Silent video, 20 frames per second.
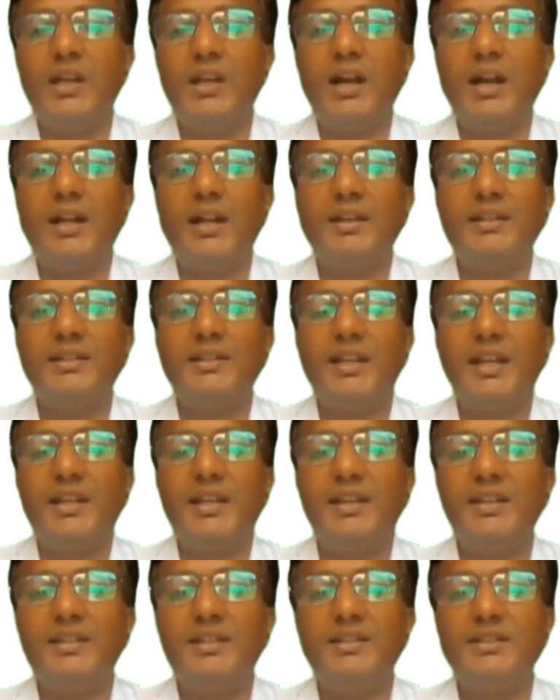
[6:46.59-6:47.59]

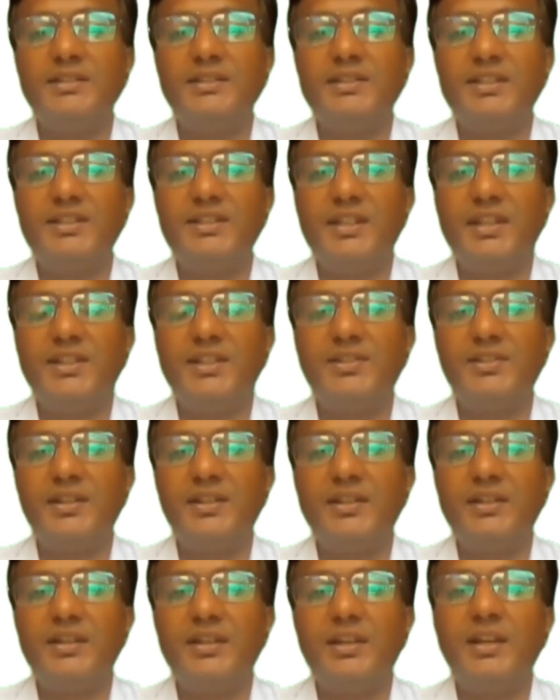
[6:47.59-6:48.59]
Understanding this
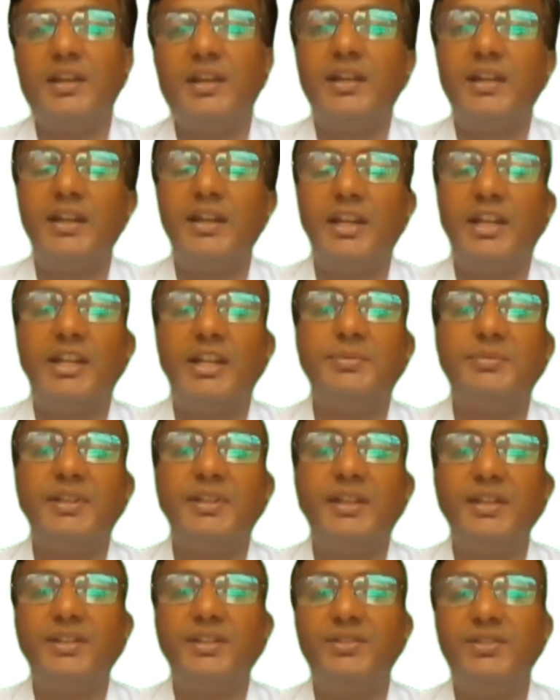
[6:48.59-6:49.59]
distinction helps
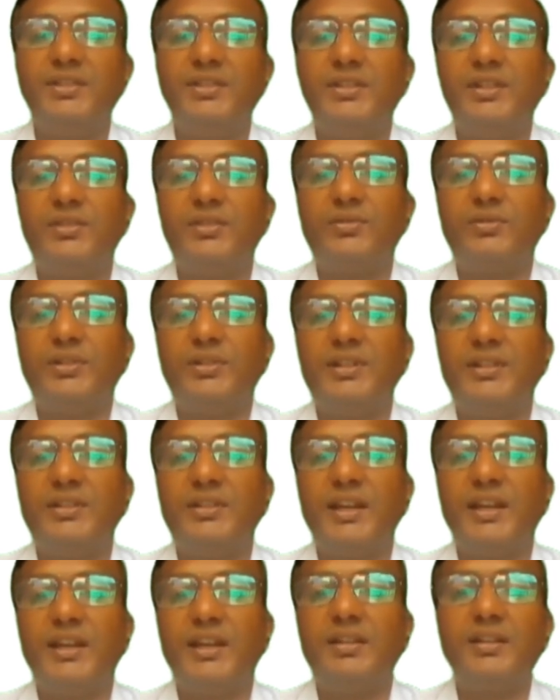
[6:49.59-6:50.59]
the engineer to
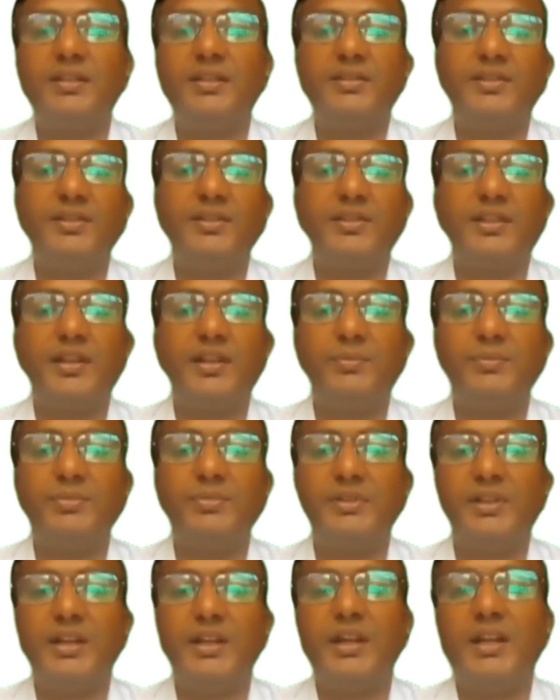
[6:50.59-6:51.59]
design
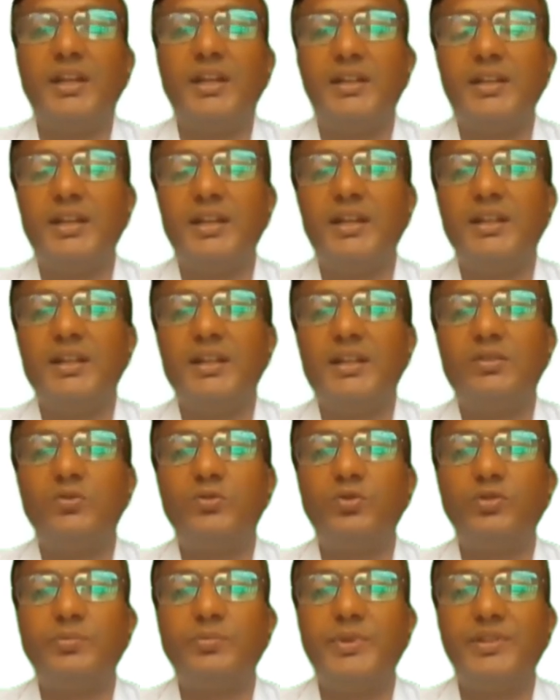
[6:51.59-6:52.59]
systems tailored
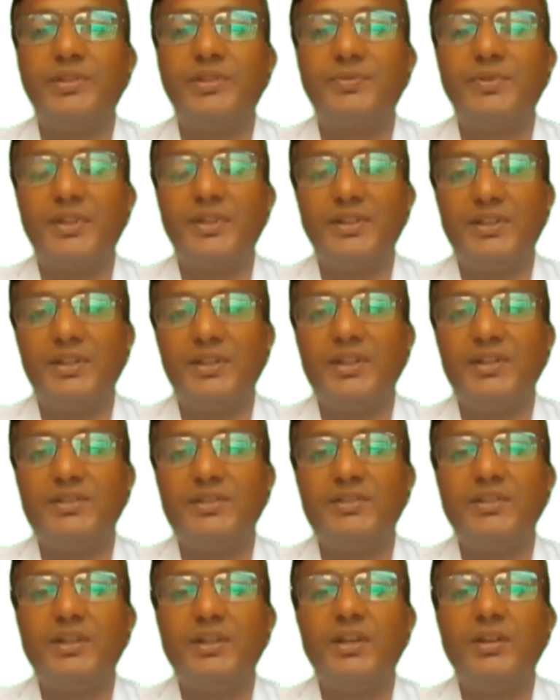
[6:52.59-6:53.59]
to specific
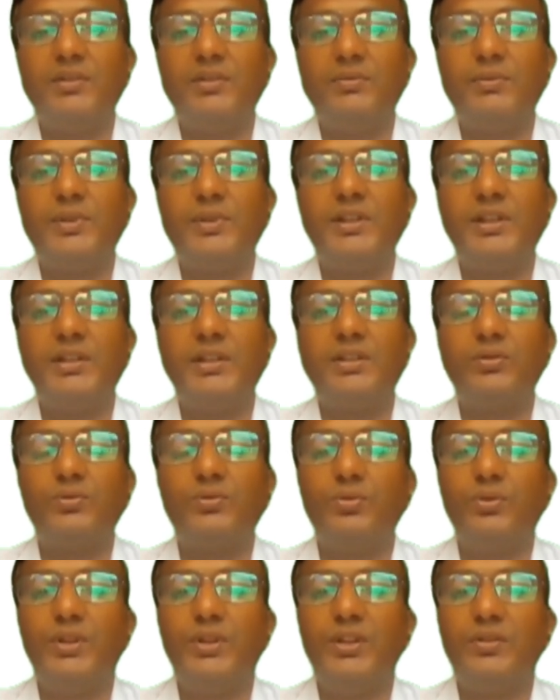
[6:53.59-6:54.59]
needs, whether the
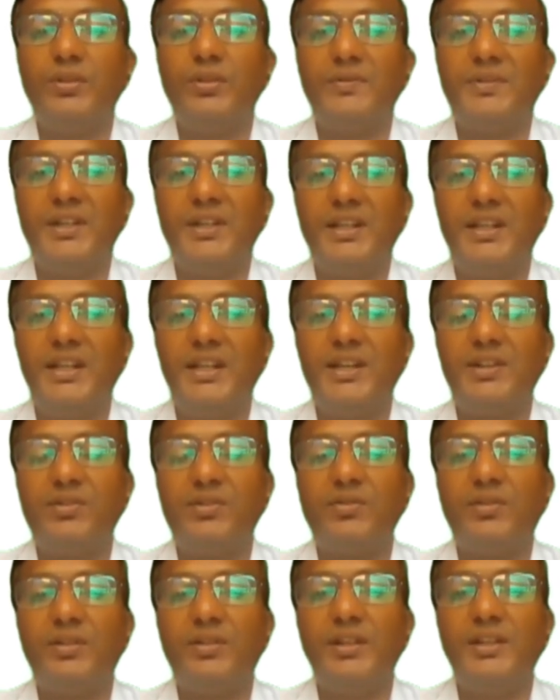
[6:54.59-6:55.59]
cooling of the
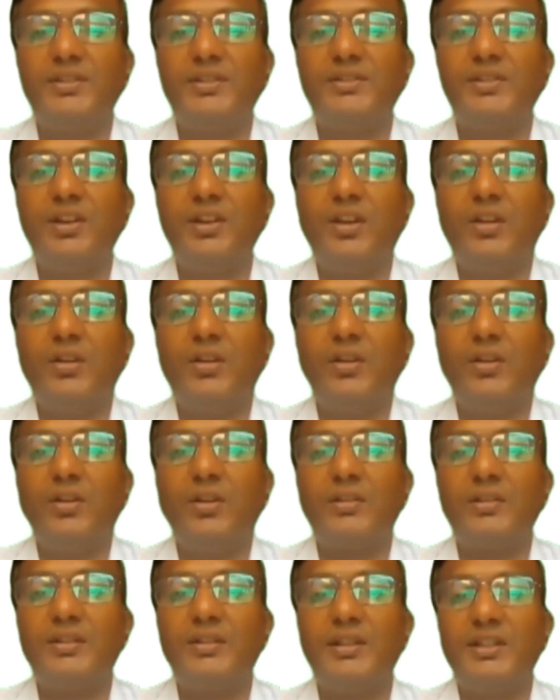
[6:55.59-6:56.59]
electronics
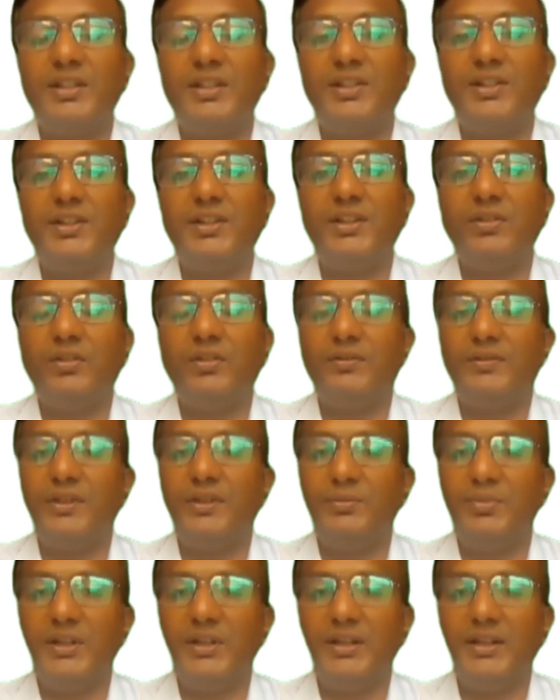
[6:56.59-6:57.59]
or the heating of the
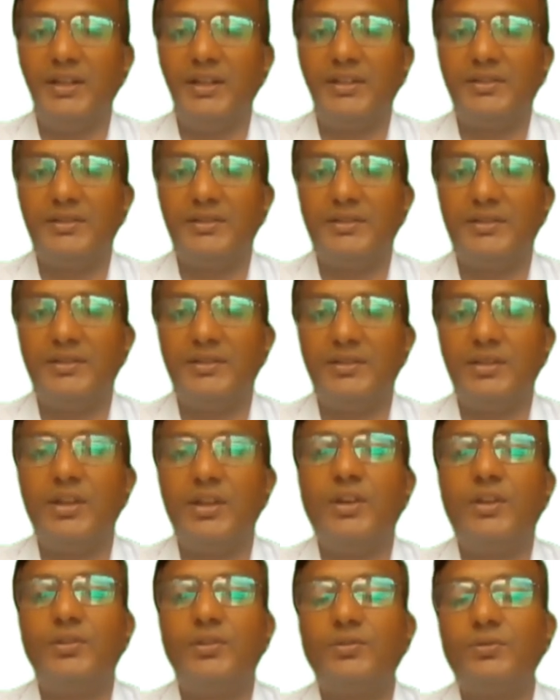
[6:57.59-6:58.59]
buildings.
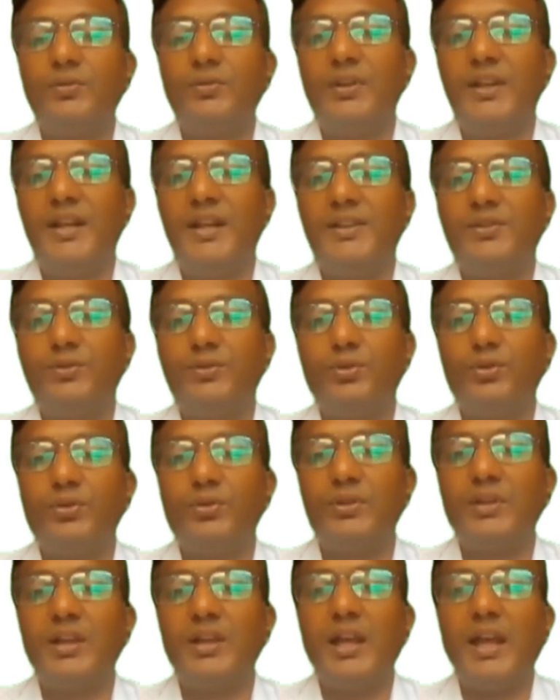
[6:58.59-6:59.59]
So let's
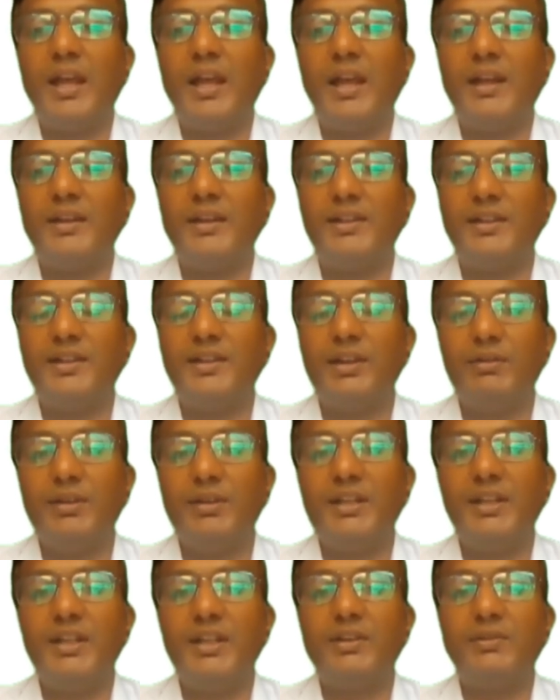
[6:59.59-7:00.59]
look at the
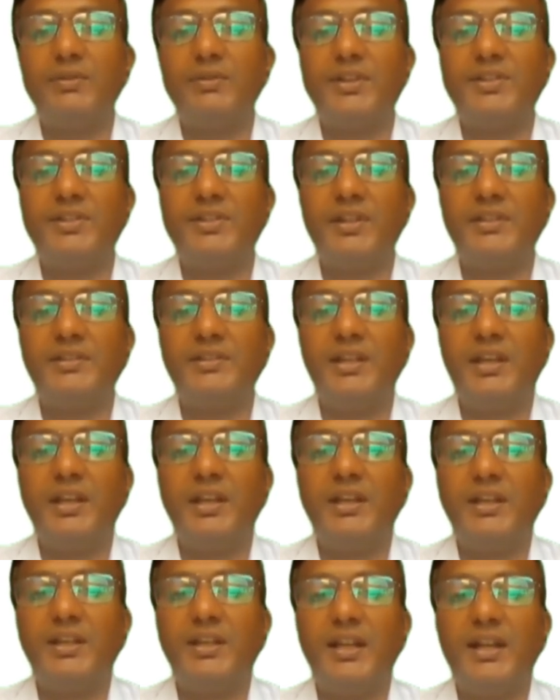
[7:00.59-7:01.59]
governing equations
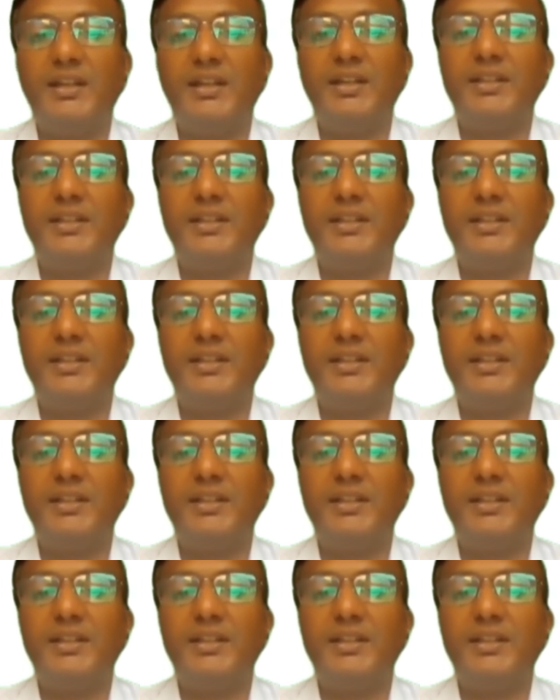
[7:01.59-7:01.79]
that